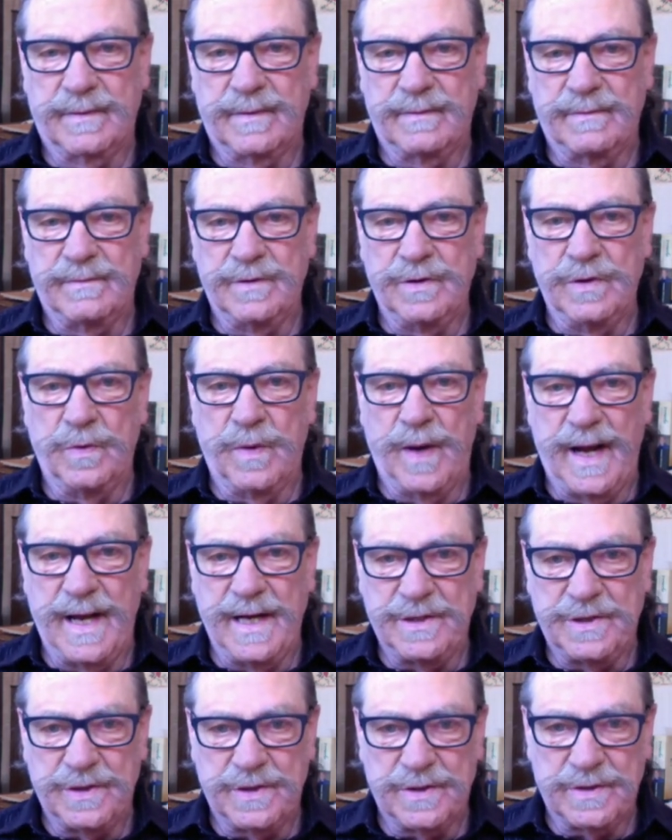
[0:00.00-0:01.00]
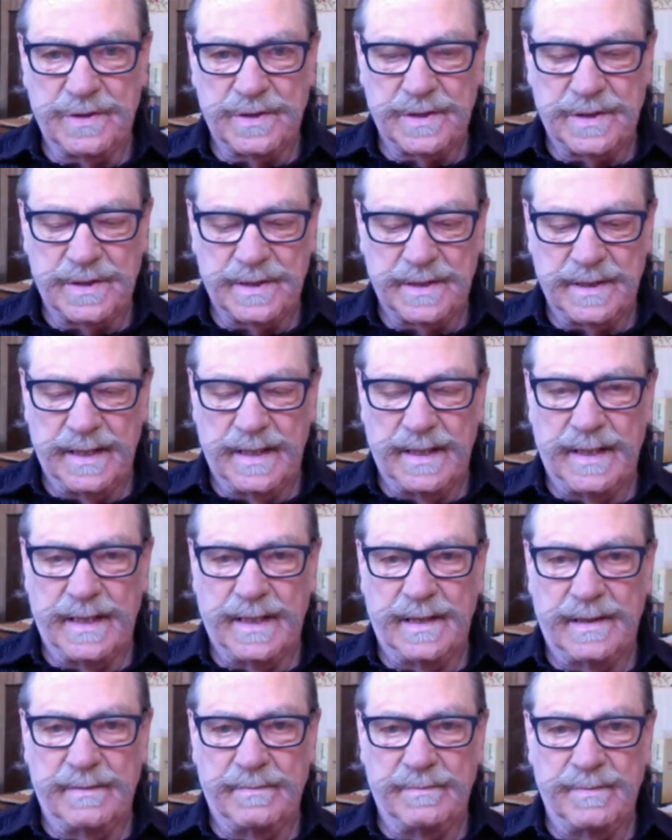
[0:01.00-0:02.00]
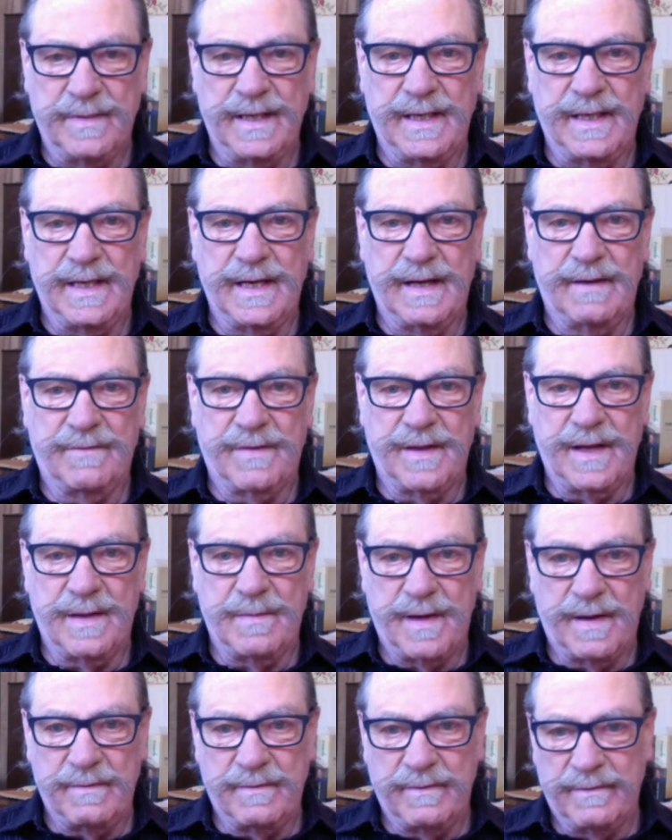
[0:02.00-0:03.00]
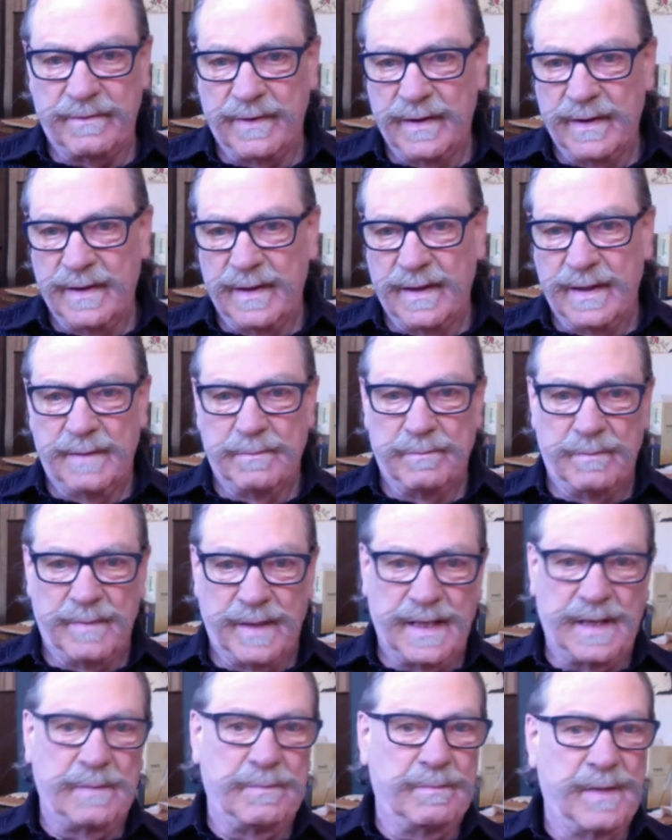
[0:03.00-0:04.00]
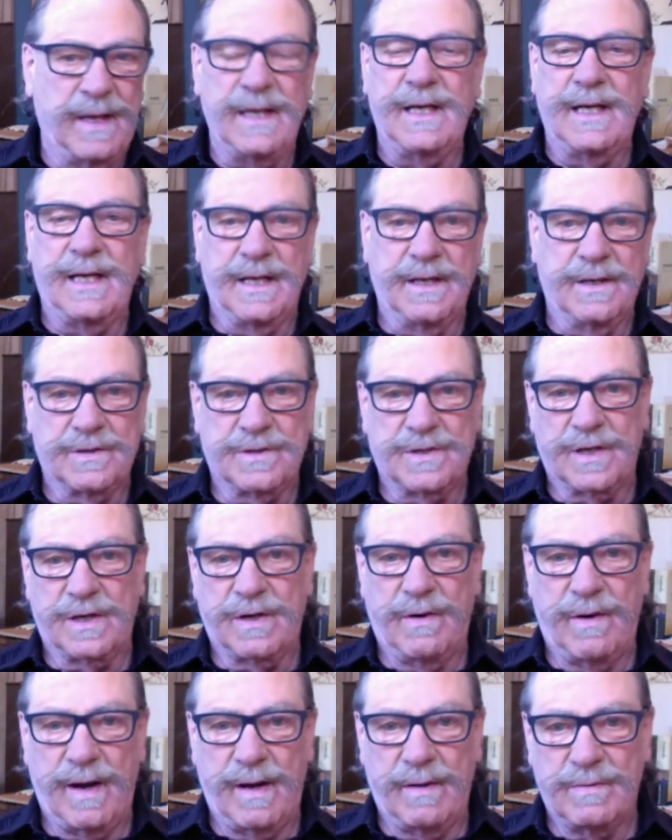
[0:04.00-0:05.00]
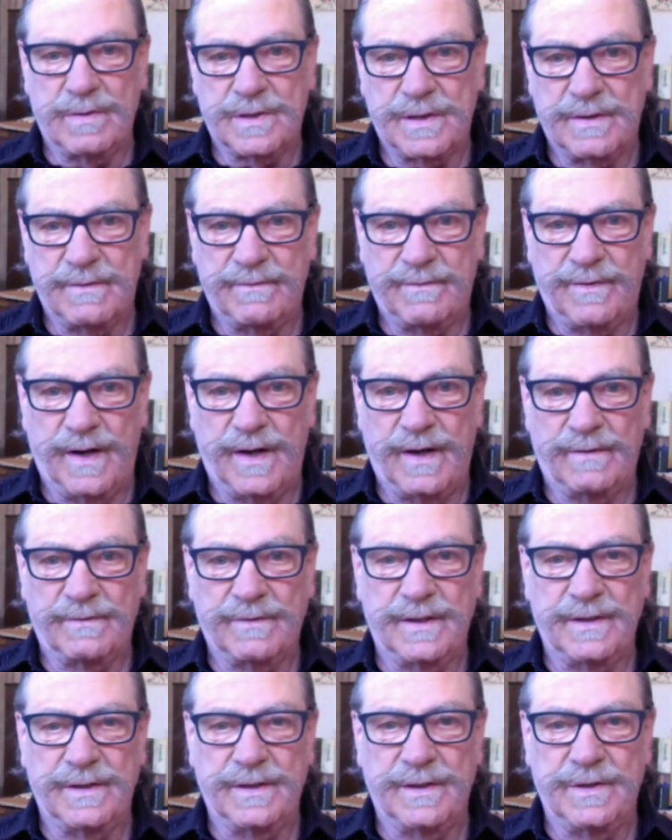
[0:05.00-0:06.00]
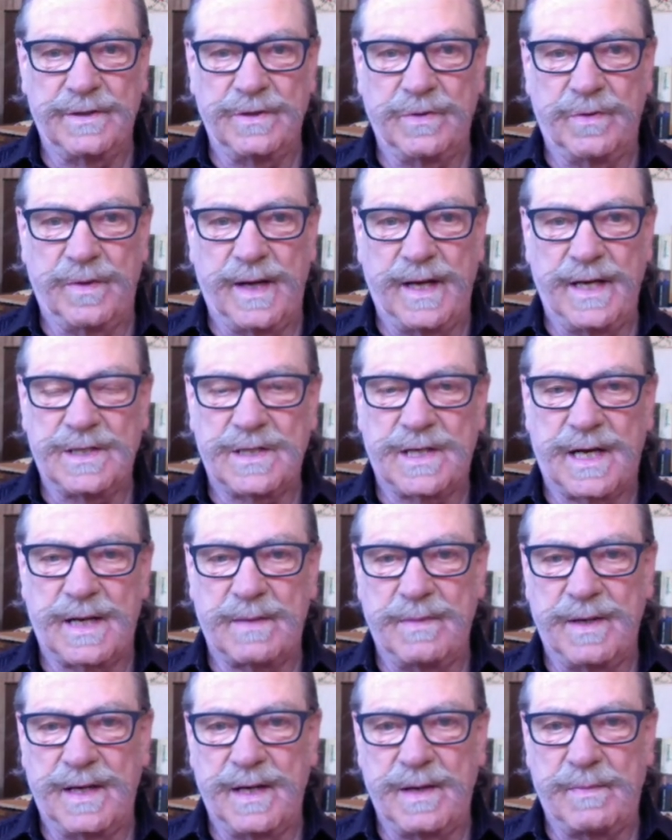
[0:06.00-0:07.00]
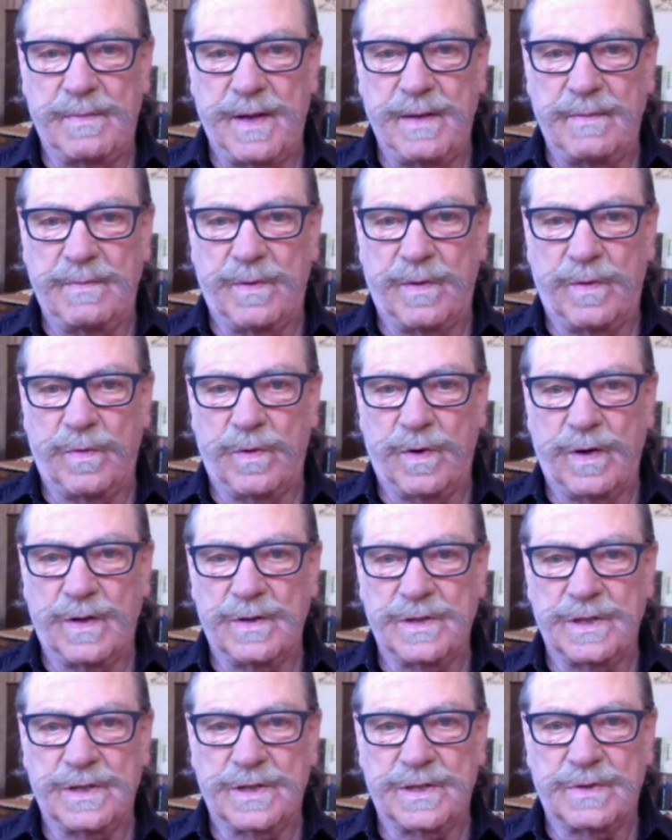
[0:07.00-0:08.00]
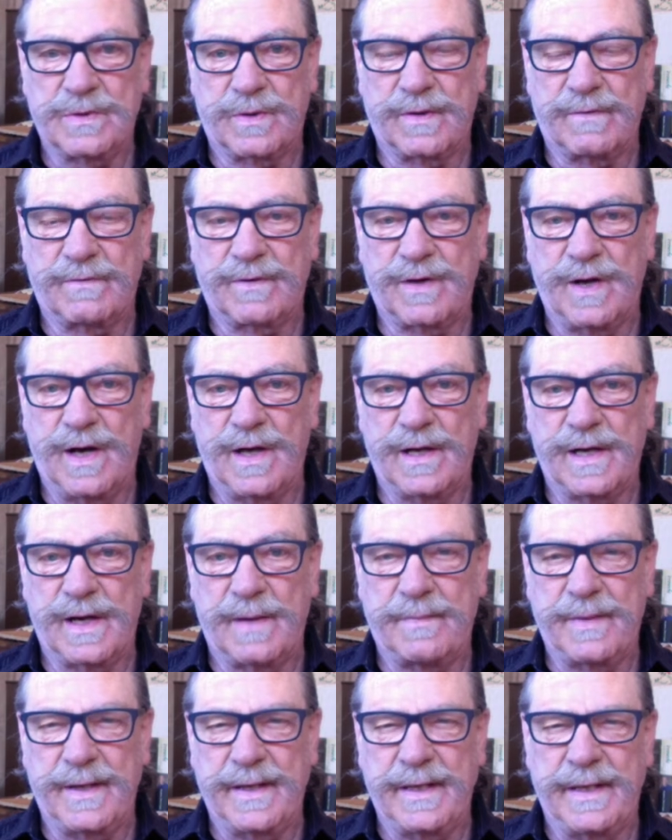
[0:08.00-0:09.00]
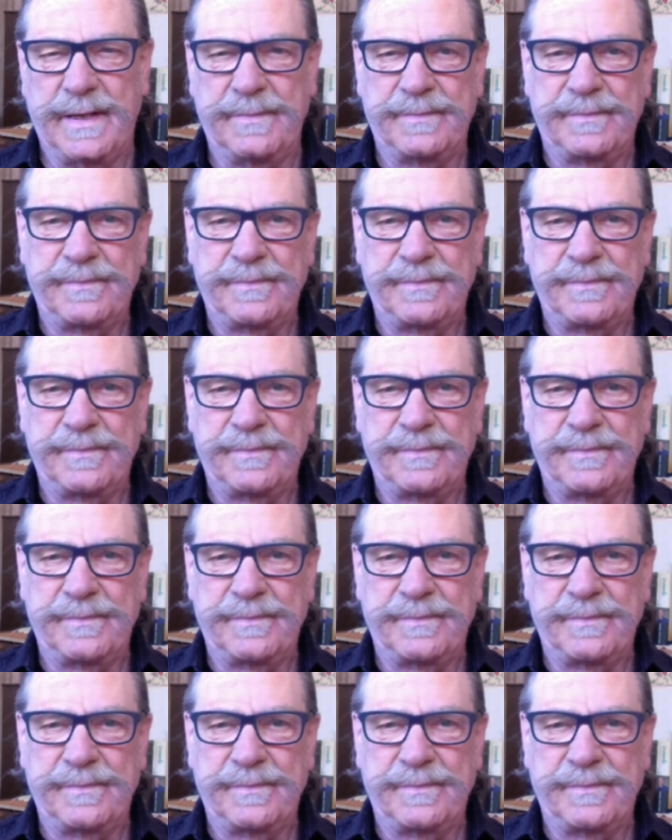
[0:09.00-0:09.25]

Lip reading: New Agers, many of them. Many years ago, I was involved in the New Age, like many people were, just sort of caught up in it.